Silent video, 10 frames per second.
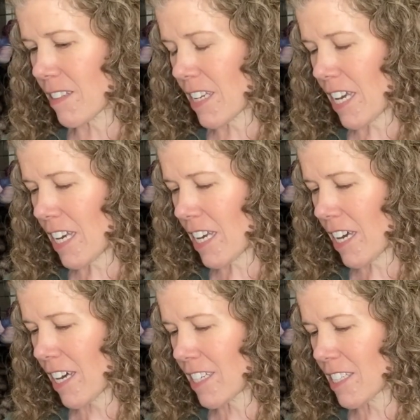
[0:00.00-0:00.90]

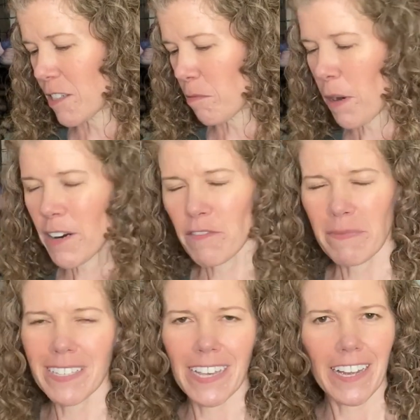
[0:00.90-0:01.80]
And part of me
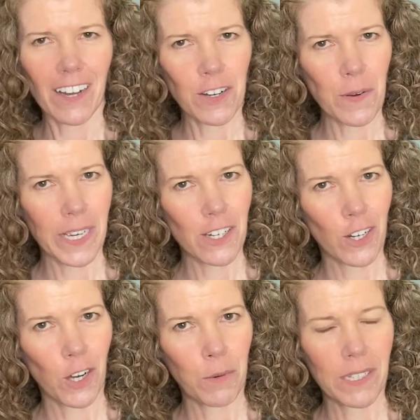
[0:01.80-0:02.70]
is like, oh, I should
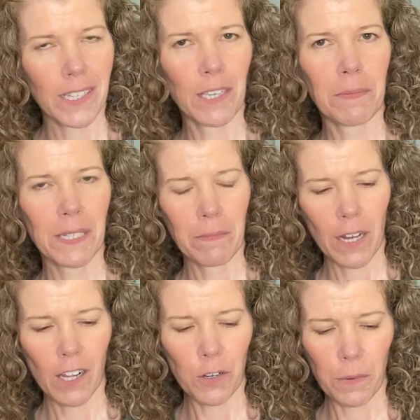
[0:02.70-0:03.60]
always keep some
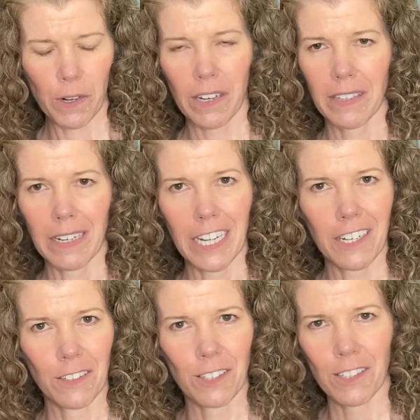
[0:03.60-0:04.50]
color work on the
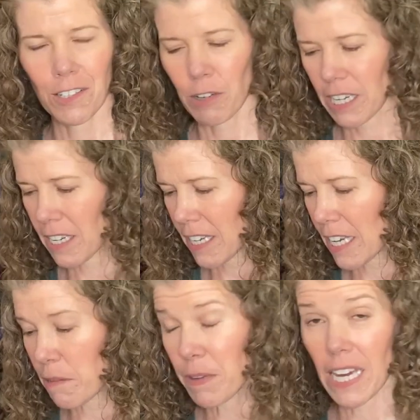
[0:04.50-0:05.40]
needles, so I
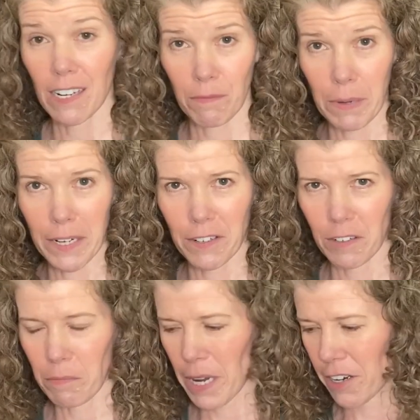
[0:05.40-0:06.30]
keep getting better
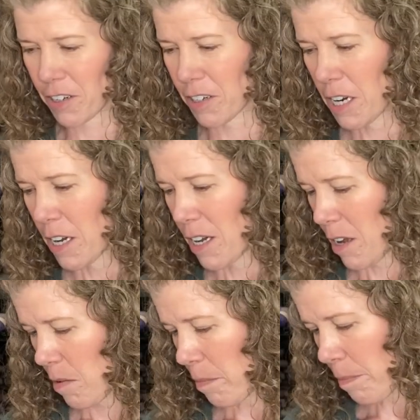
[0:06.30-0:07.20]
and better.
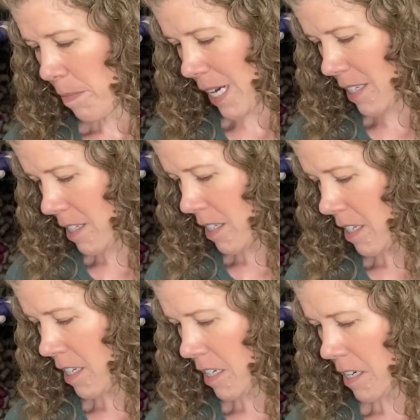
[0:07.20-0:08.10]
But
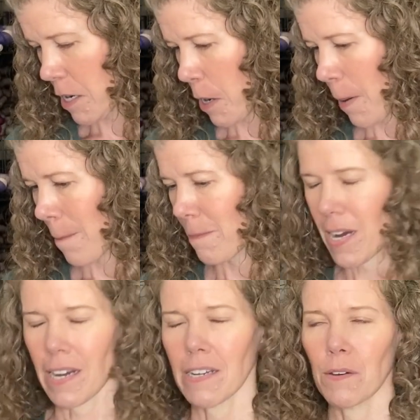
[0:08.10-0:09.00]

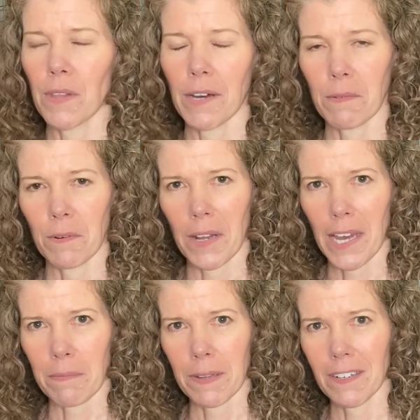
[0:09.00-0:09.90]
I know that won't
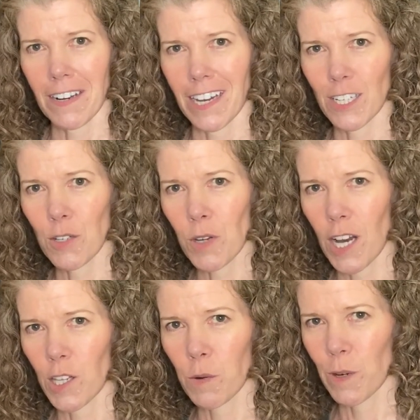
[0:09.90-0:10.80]
happen. I do
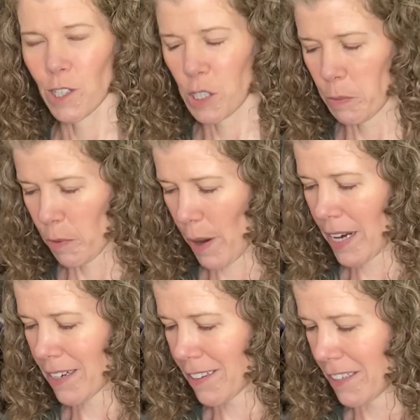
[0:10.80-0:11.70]
color work
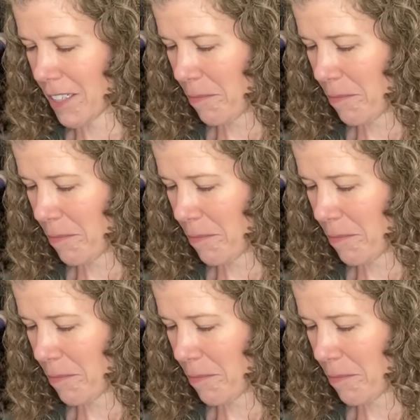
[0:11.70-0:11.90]
sporadically.